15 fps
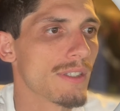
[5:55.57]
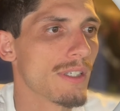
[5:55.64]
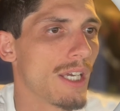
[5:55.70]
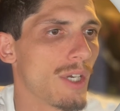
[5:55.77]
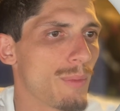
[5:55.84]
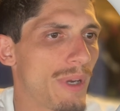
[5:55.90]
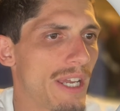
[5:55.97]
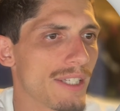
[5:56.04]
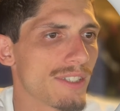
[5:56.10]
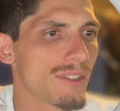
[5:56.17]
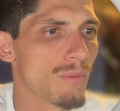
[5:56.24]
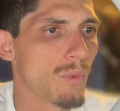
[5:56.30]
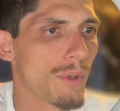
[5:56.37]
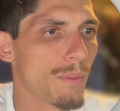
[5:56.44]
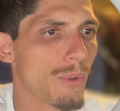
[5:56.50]
And we might add some
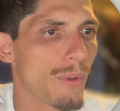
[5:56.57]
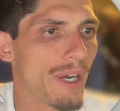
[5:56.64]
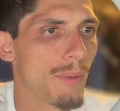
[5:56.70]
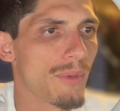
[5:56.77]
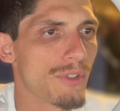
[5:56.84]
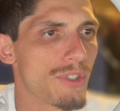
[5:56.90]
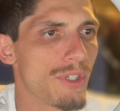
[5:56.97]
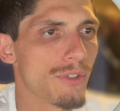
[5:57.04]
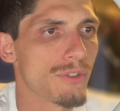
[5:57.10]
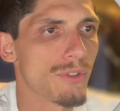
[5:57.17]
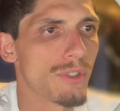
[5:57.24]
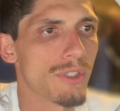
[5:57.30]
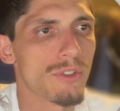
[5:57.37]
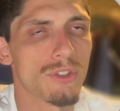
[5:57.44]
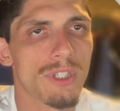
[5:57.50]
more parameters here so you
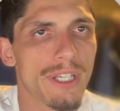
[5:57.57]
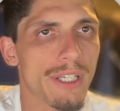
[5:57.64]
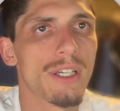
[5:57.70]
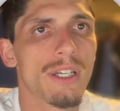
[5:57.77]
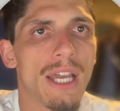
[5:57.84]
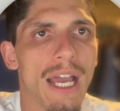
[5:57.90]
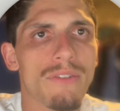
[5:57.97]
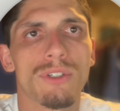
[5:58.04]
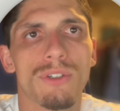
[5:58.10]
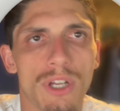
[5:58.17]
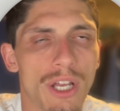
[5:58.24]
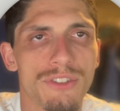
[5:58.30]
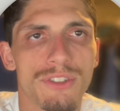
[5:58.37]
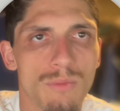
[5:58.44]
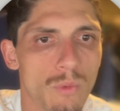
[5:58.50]
can just like have a little
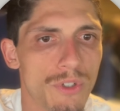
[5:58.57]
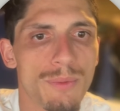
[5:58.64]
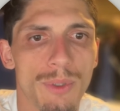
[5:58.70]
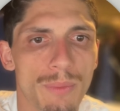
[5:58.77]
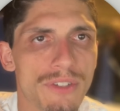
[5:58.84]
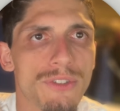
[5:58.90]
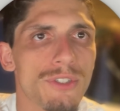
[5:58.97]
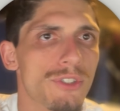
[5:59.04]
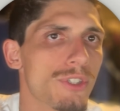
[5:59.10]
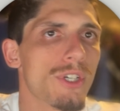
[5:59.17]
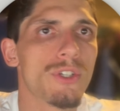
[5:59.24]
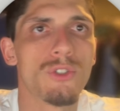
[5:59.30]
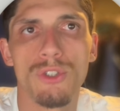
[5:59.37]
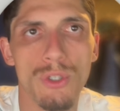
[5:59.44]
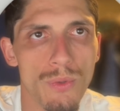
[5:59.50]
custom whisper message
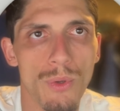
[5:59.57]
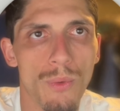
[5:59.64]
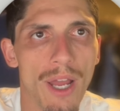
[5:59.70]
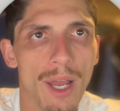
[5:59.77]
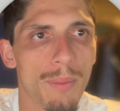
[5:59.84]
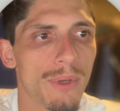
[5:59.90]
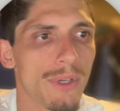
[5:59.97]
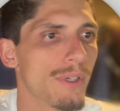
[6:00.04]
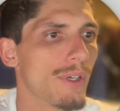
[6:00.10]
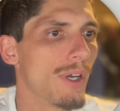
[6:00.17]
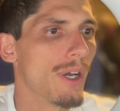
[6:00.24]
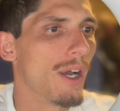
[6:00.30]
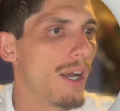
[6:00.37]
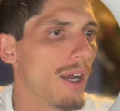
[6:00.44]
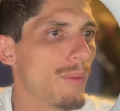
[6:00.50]
to the rep.
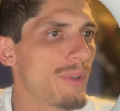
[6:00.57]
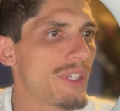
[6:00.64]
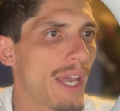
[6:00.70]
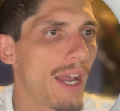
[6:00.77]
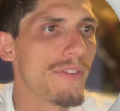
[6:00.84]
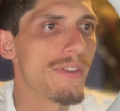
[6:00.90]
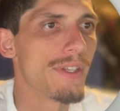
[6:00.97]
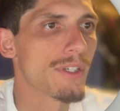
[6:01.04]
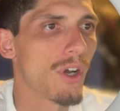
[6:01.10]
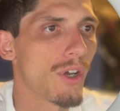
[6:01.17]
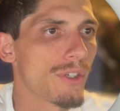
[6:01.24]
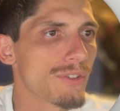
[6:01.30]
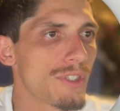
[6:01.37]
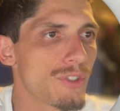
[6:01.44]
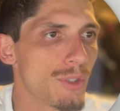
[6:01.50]
But yeah, and then calls
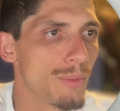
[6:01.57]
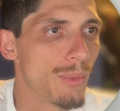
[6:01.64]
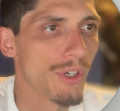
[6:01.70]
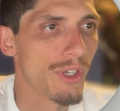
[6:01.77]
leads who book an